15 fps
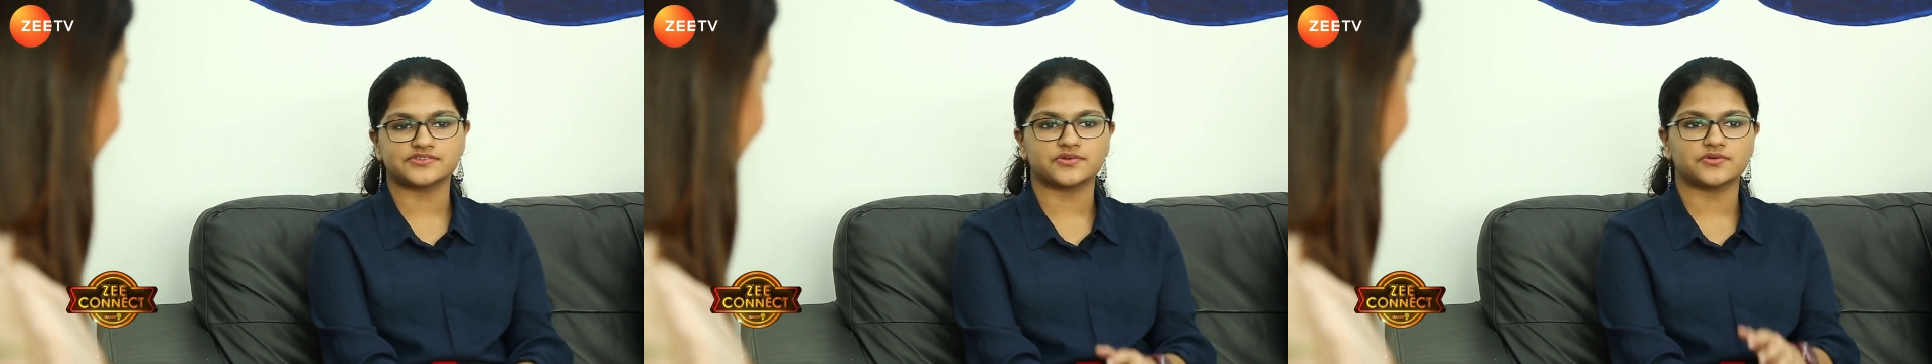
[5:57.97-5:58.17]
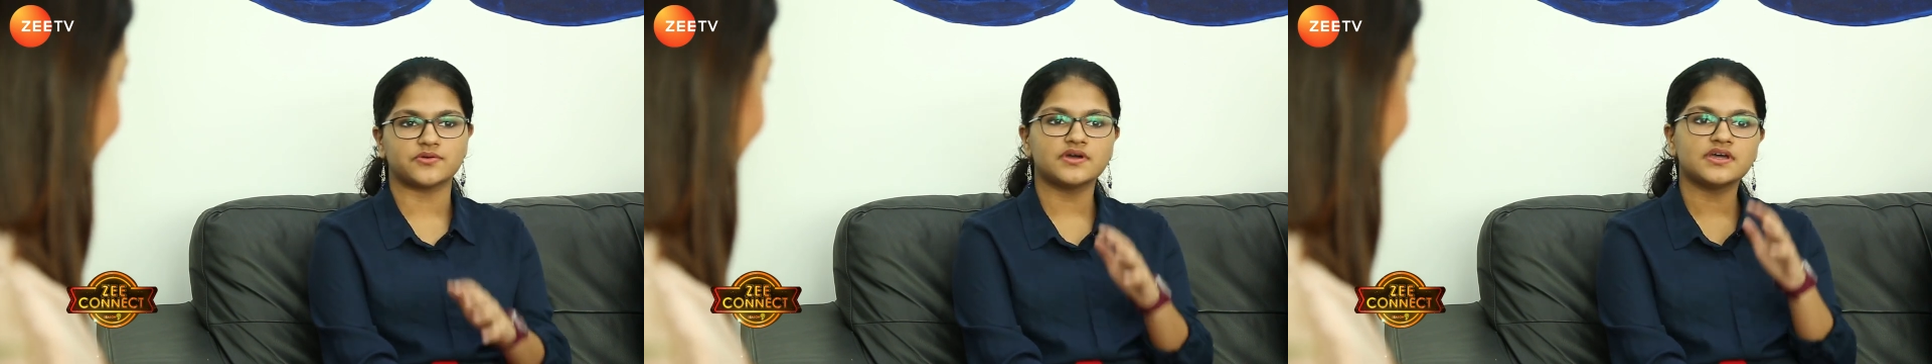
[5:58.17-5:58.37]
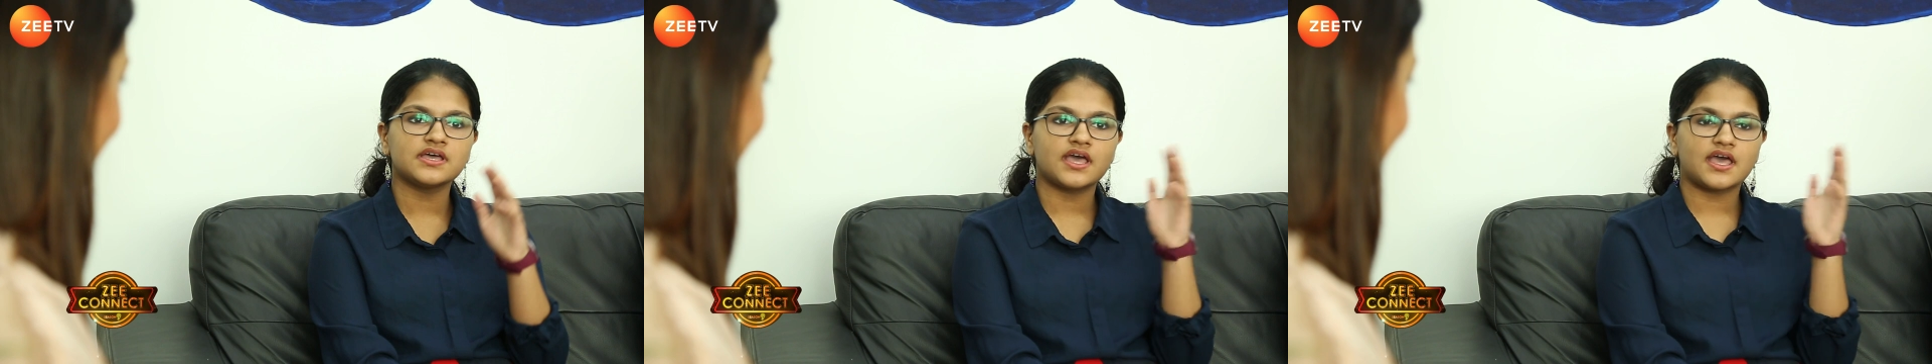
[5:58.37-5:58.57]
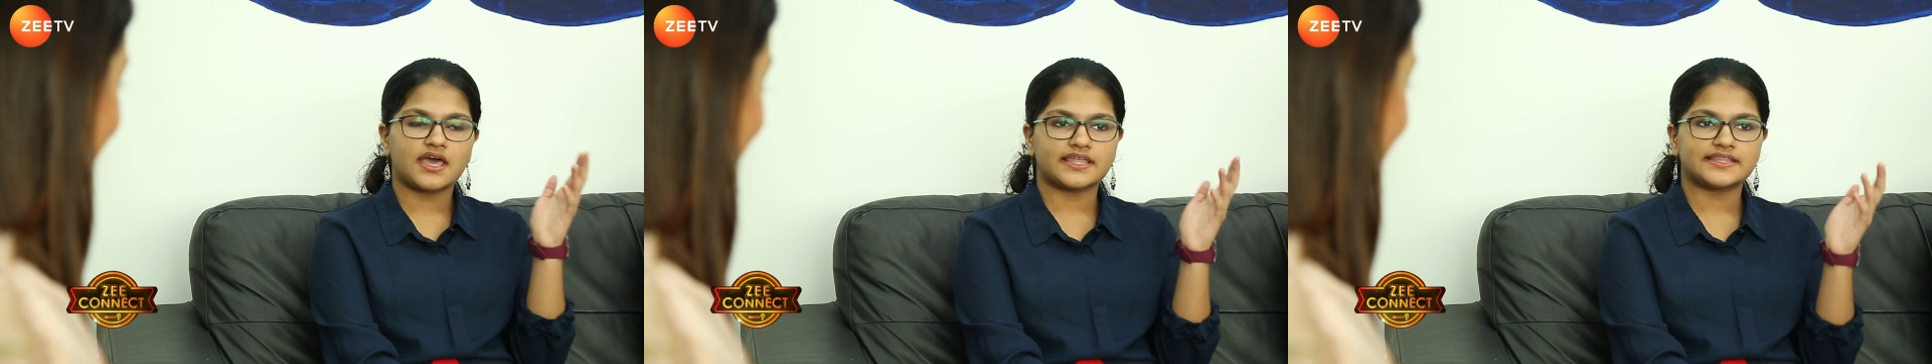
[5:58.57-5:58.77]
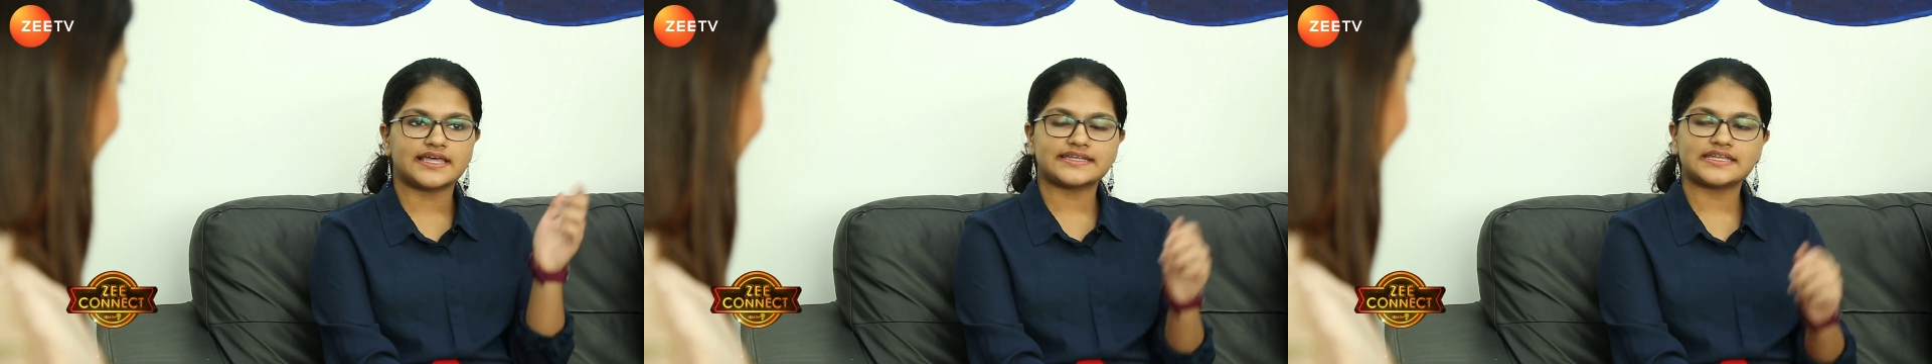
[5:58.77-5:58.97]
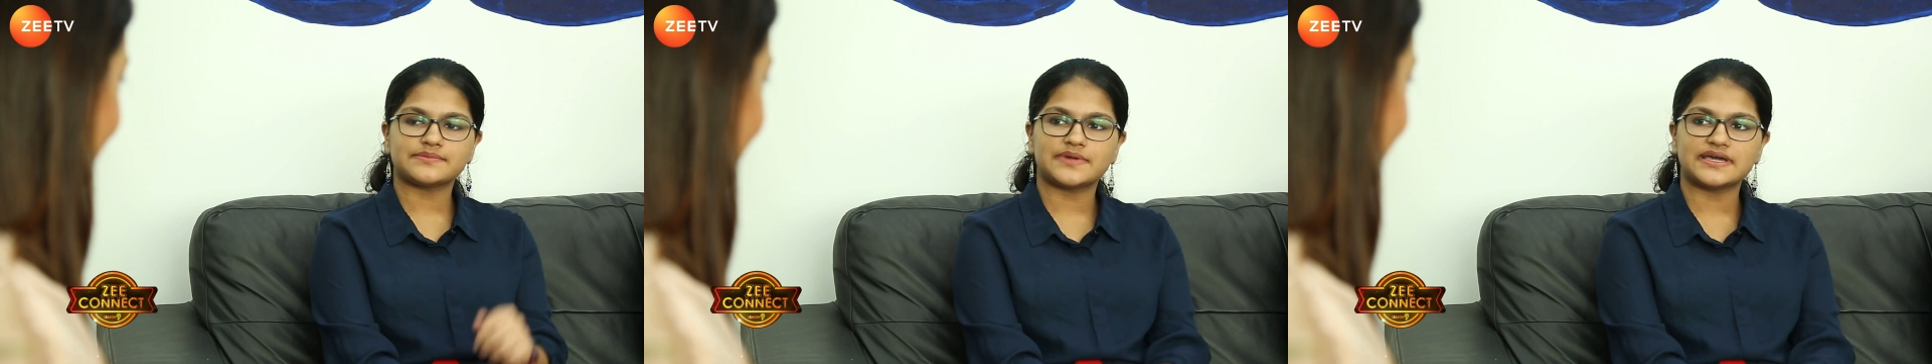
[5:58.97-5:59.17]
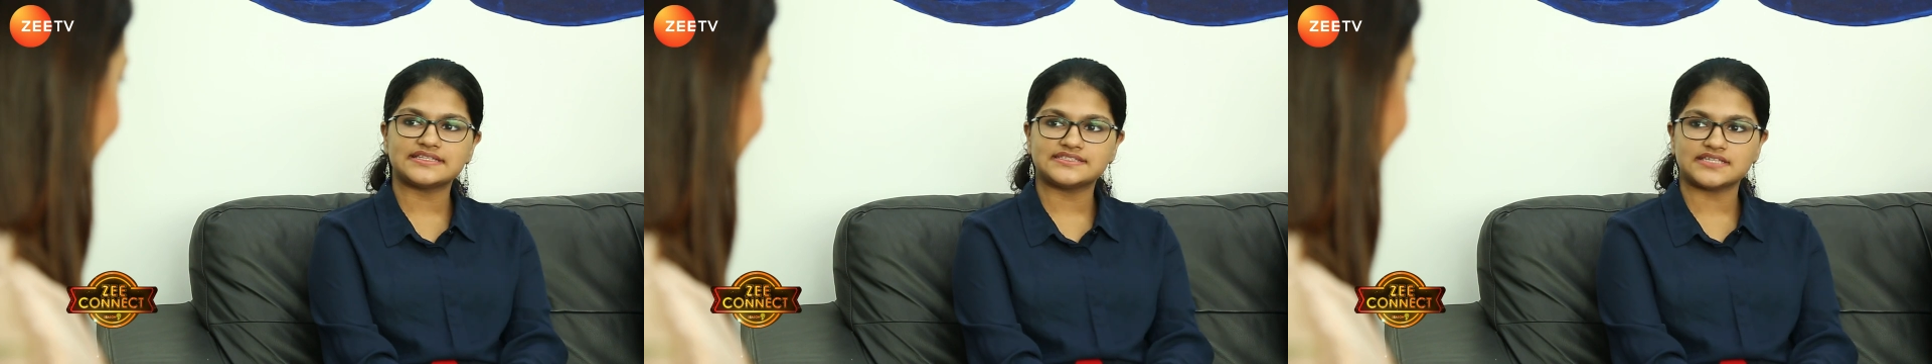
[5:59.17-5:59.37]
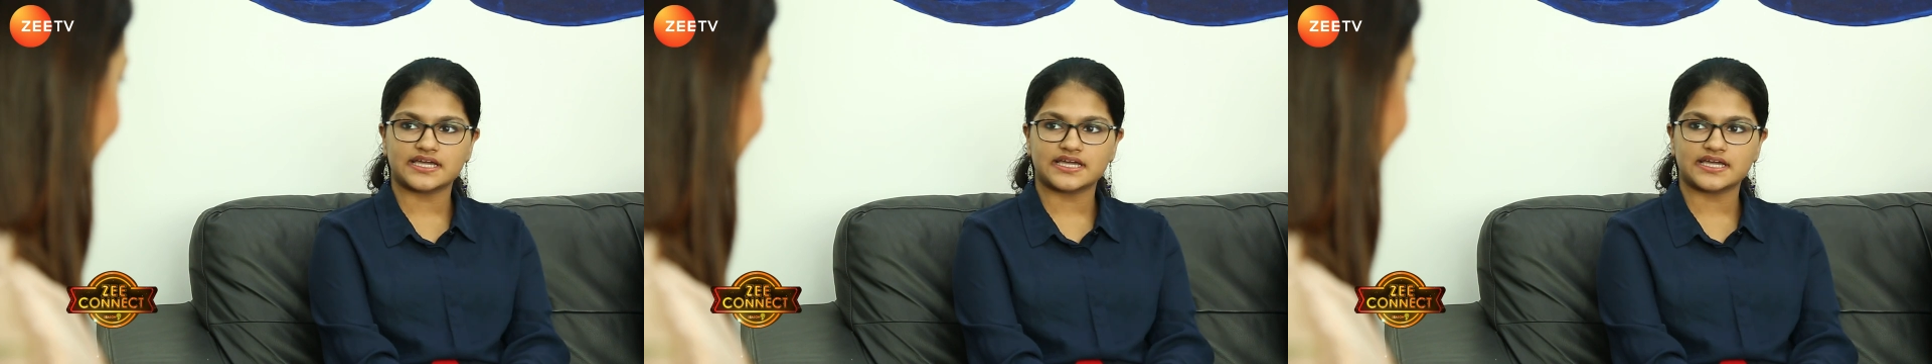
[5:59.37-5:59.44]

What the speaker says: So at that time, I had